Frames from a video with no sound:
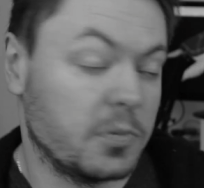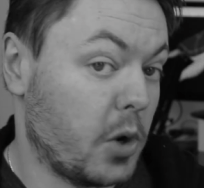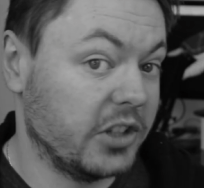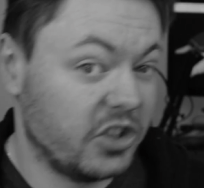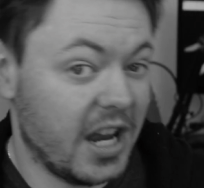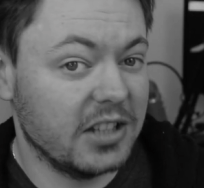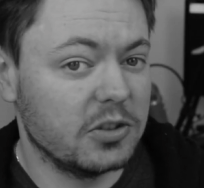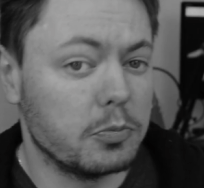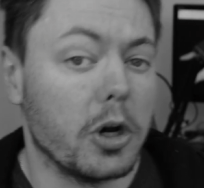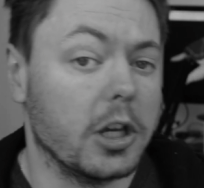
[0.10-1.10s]

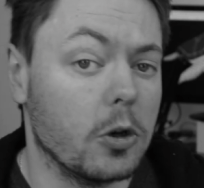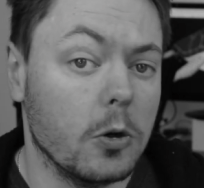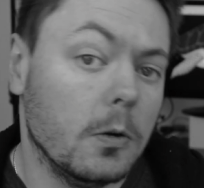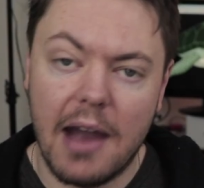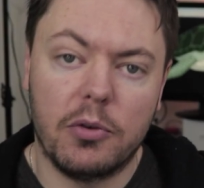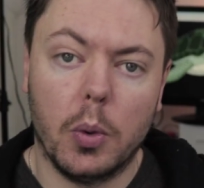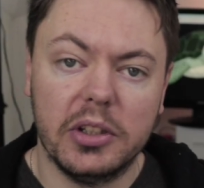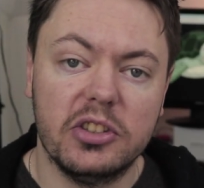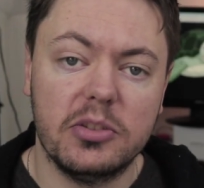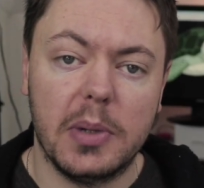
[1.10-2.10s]
ExpressJS is pretty cool. Ever
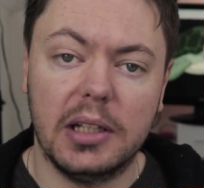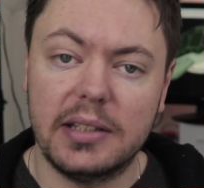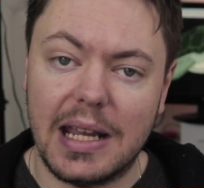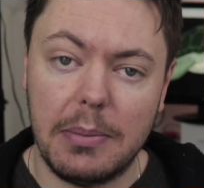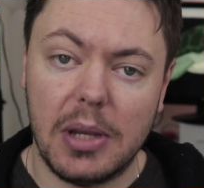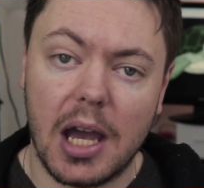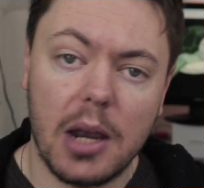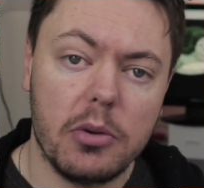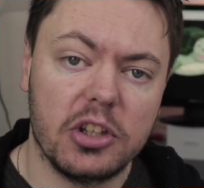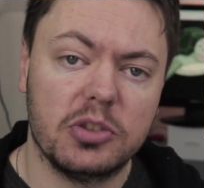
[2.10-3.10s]
wanted to build an
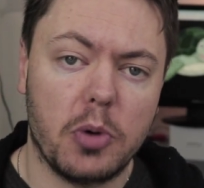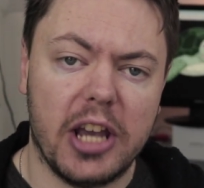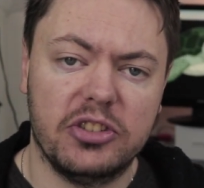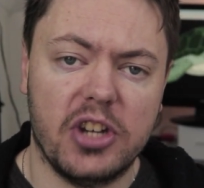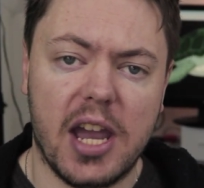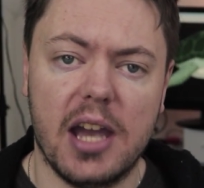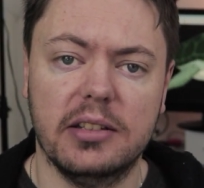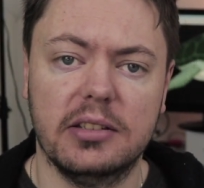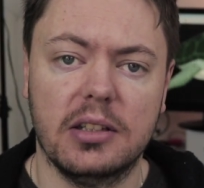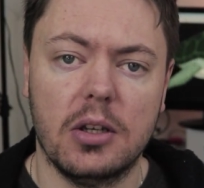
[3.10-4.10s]
API with
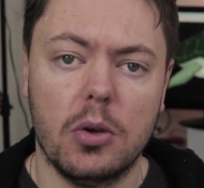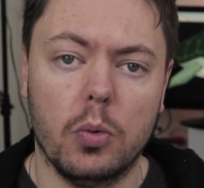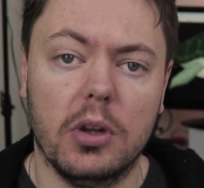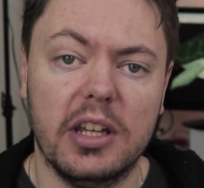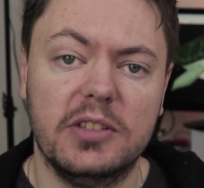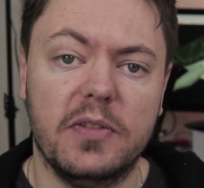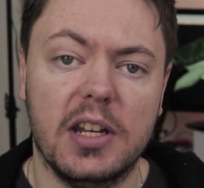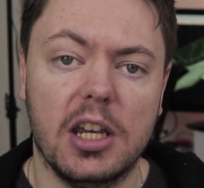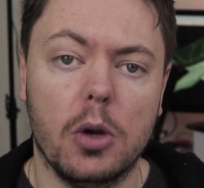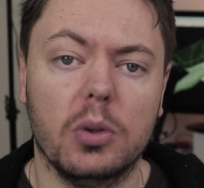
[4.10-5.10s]
ExpressJS? Well, this
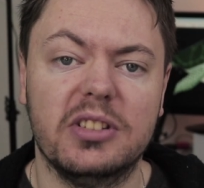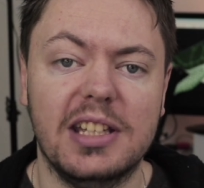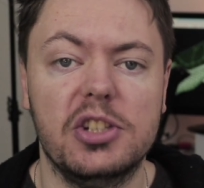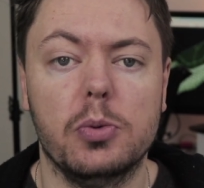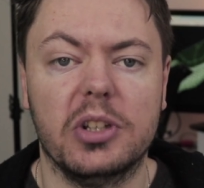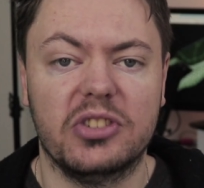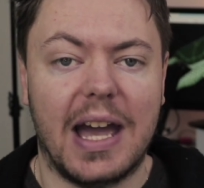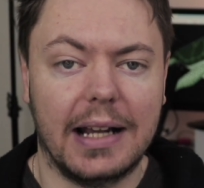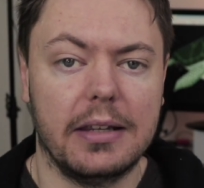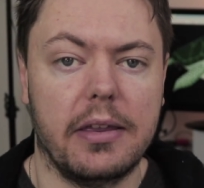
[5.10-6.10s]
video will teach you exactly